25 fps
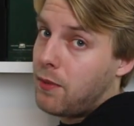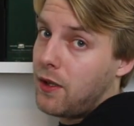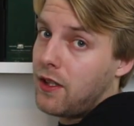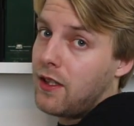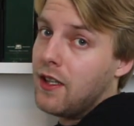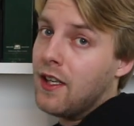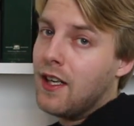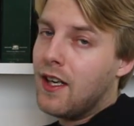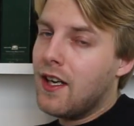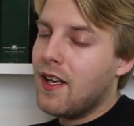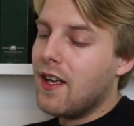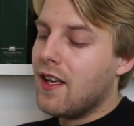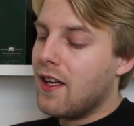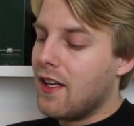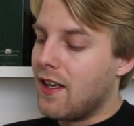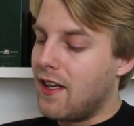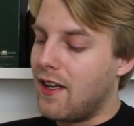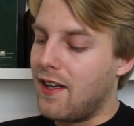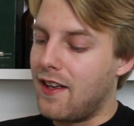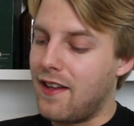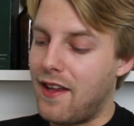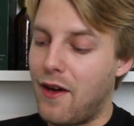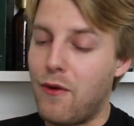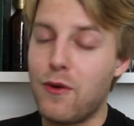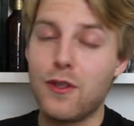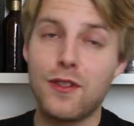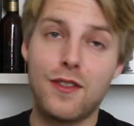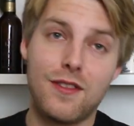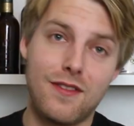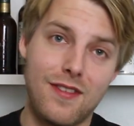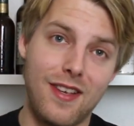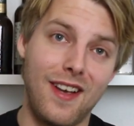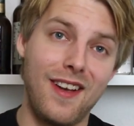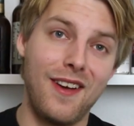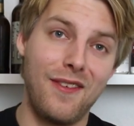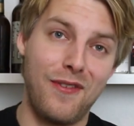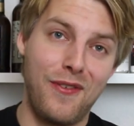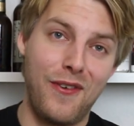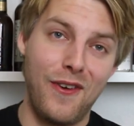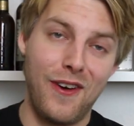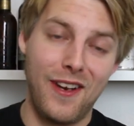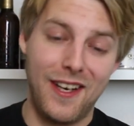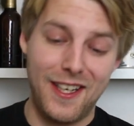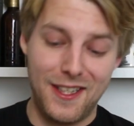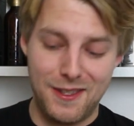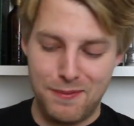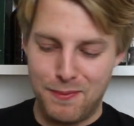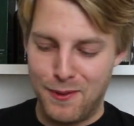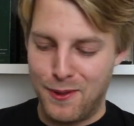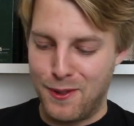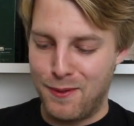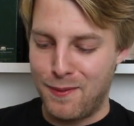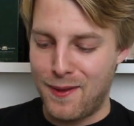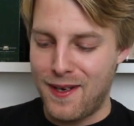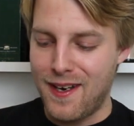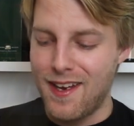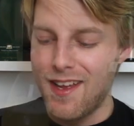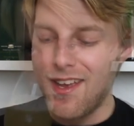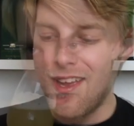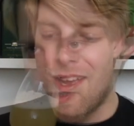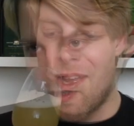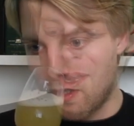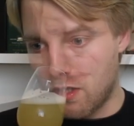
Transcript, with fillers: But uh, that was a fun experiment.